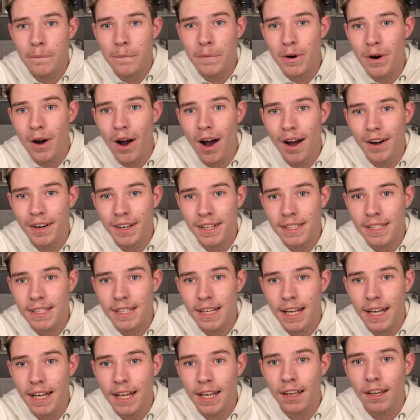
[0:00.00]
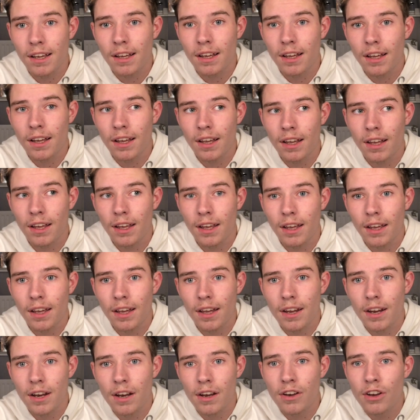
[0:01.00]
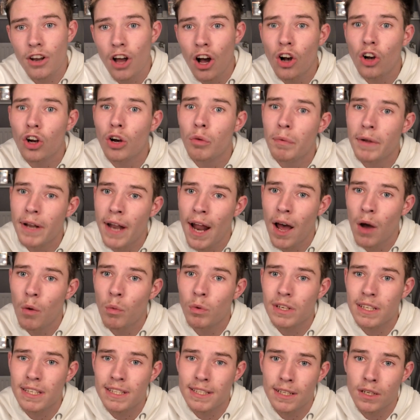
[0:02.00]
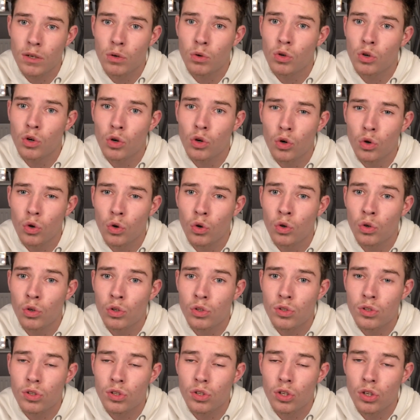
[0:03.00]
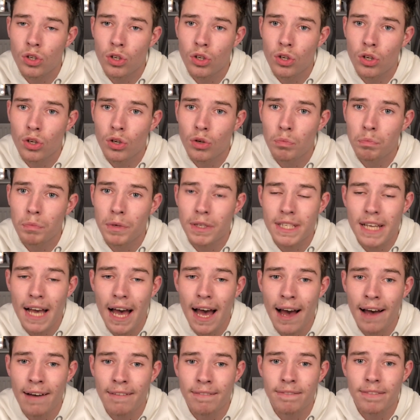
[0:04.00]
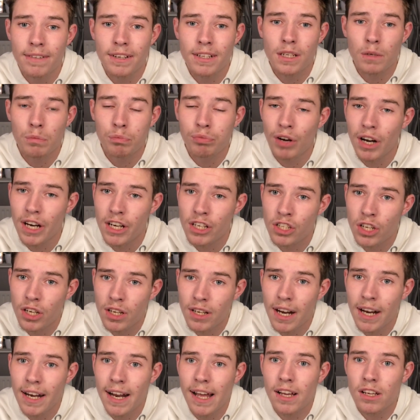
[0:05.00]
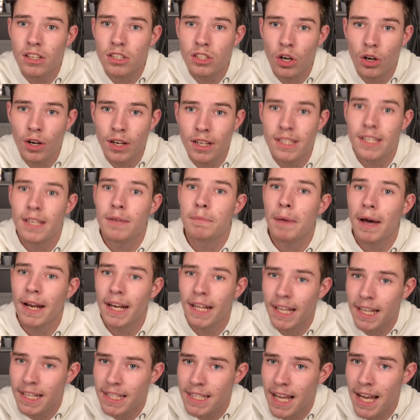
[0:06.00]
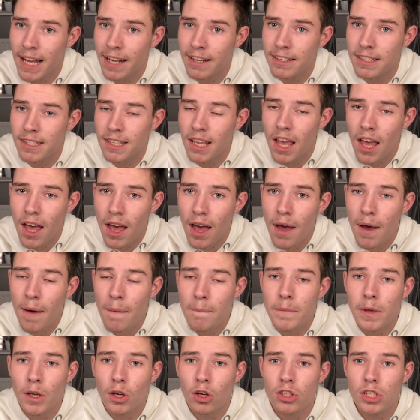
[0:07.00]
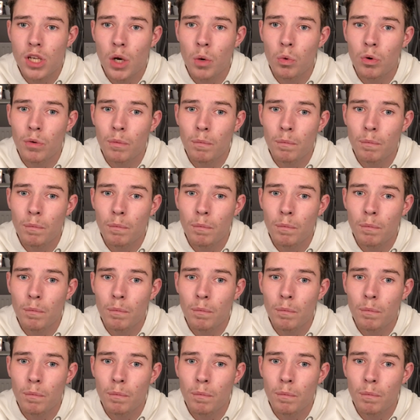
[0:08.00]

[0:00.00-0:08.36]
But honestly, not coming out would have still caused me to have depression and anxiety and panic attacks, because I